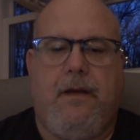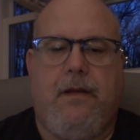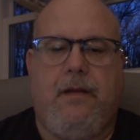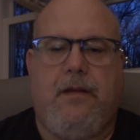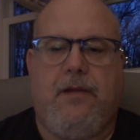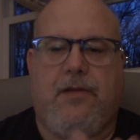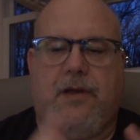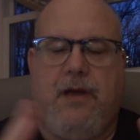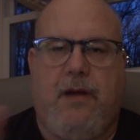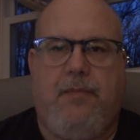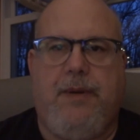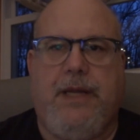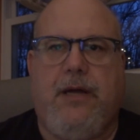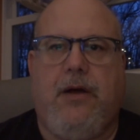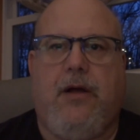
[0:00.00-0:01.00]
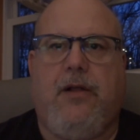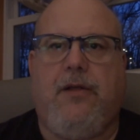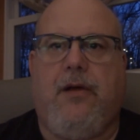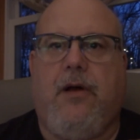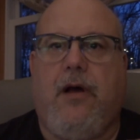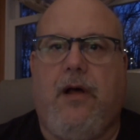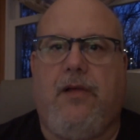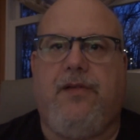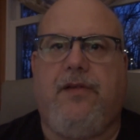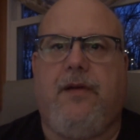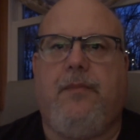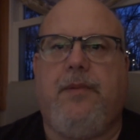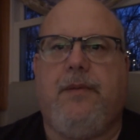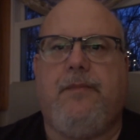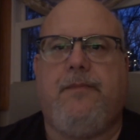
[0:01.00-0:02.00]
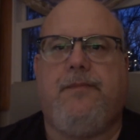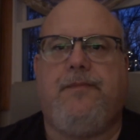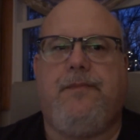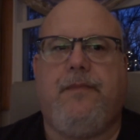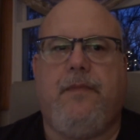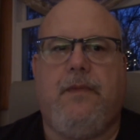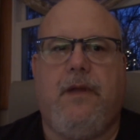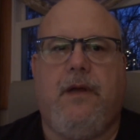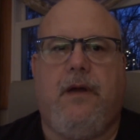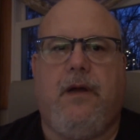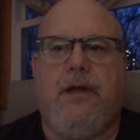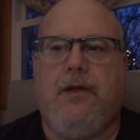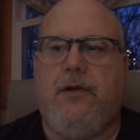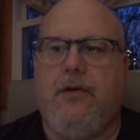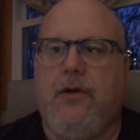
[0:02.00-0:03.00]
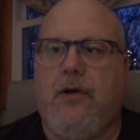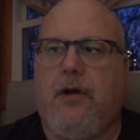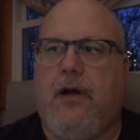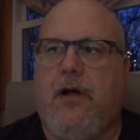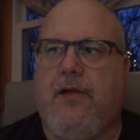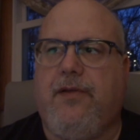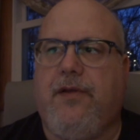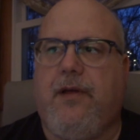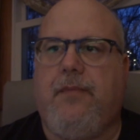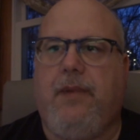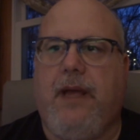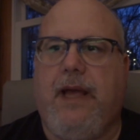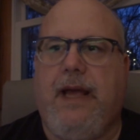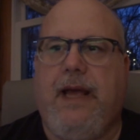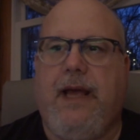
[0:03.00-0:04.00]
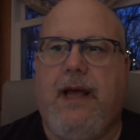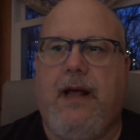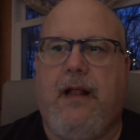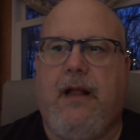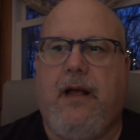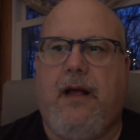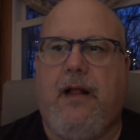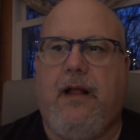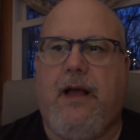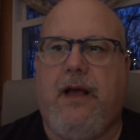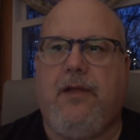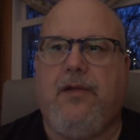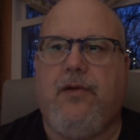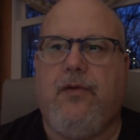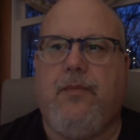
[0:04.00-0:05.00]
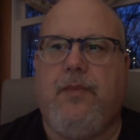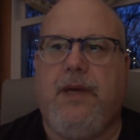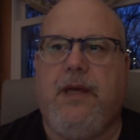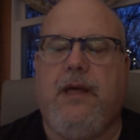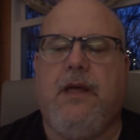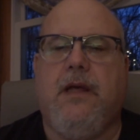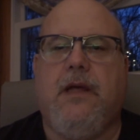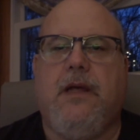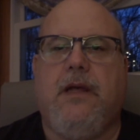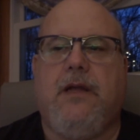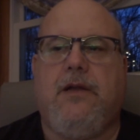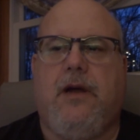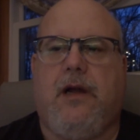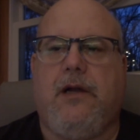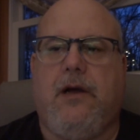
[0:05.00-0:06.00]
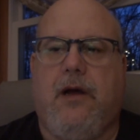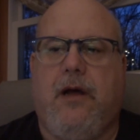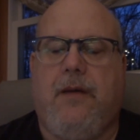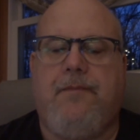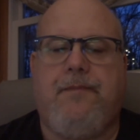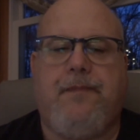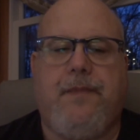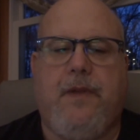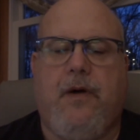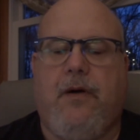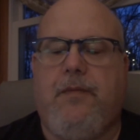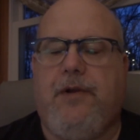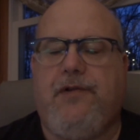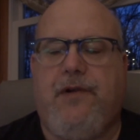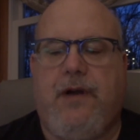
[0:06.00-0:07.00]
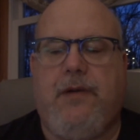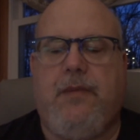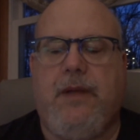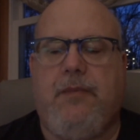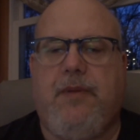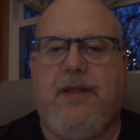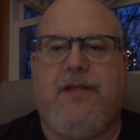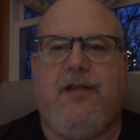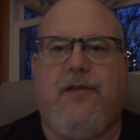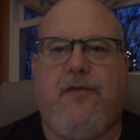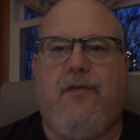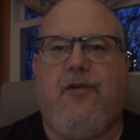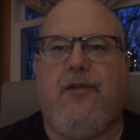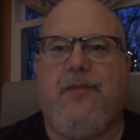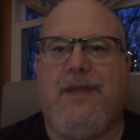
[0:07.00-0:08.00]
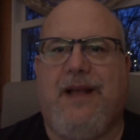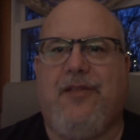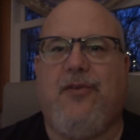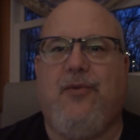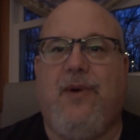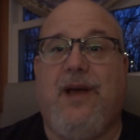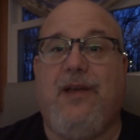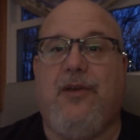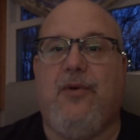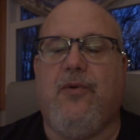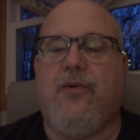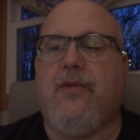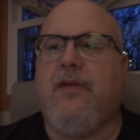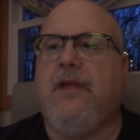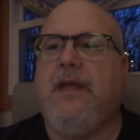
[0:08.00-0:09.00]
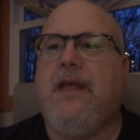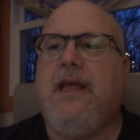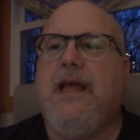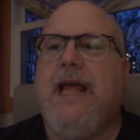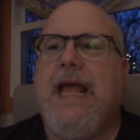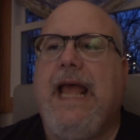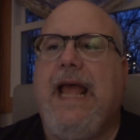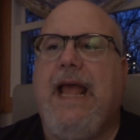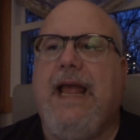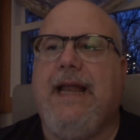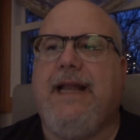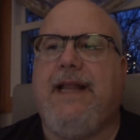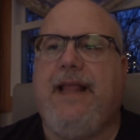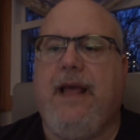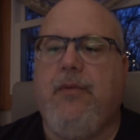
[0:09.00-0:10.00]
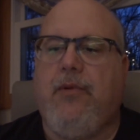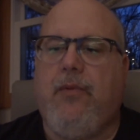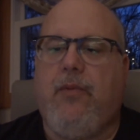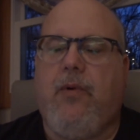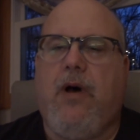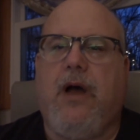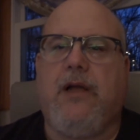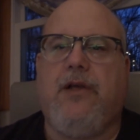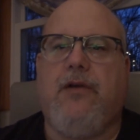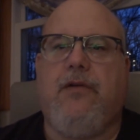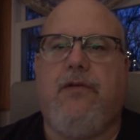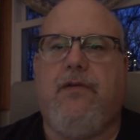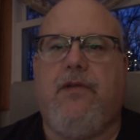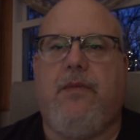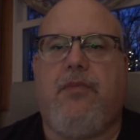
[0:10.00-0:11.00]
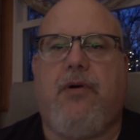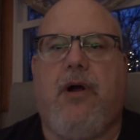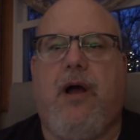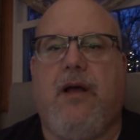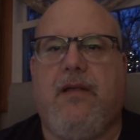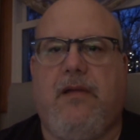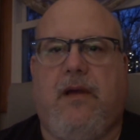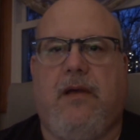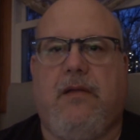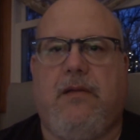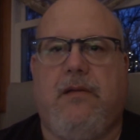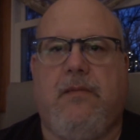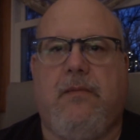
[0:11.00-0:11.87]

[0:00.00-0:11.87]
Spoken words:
There's a company called Allsup. You can go to Allsup, ALLSUP.com. No, I'm not trying to make business for them. That's who I used. And they will walk you through the process.